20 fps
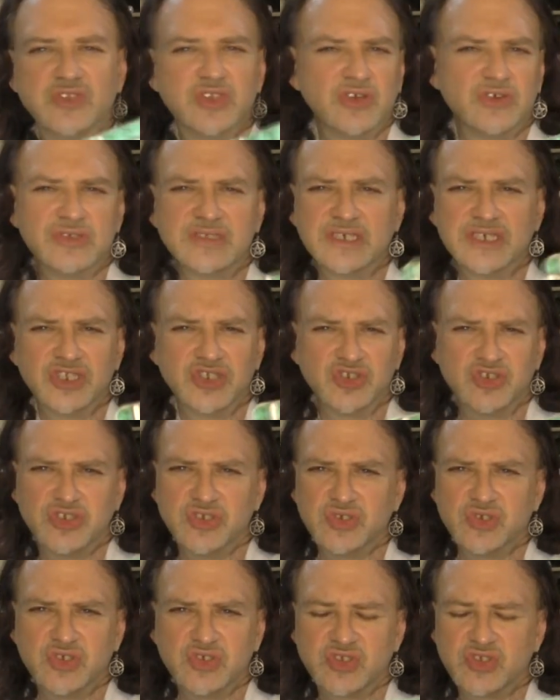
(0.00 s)
Certainly
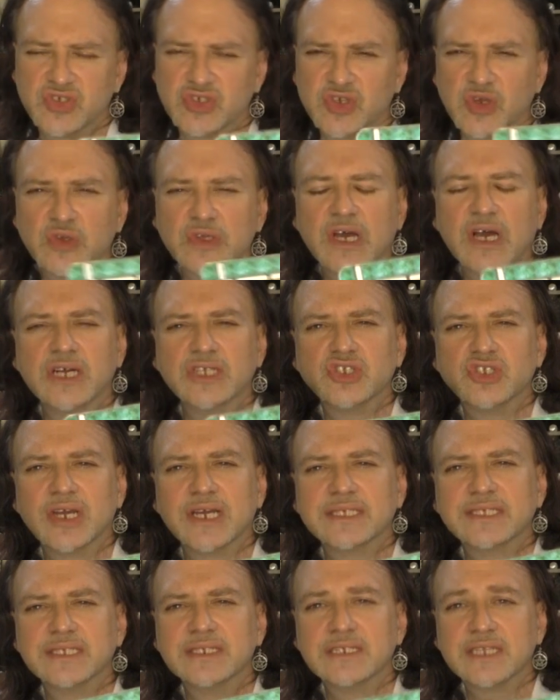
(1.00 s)
introduce you to soul
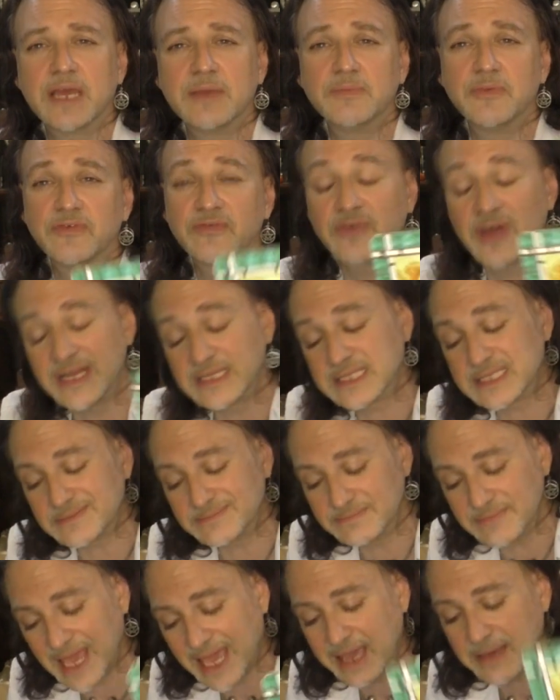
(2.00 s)
contracts and type of friends,
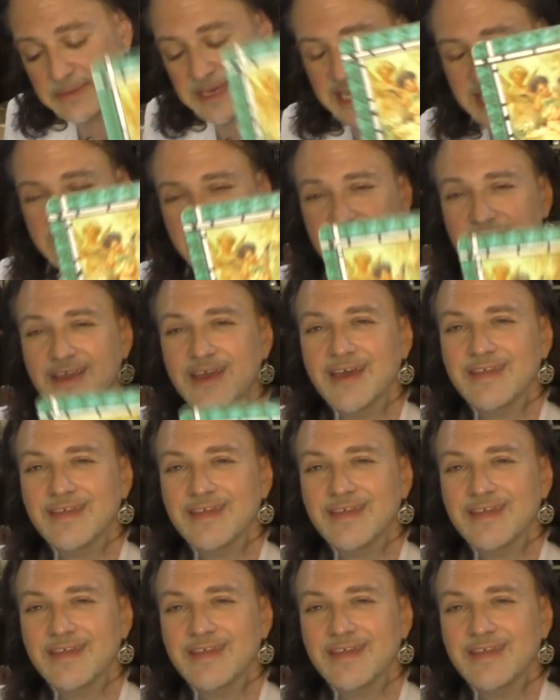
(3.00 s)
and maybe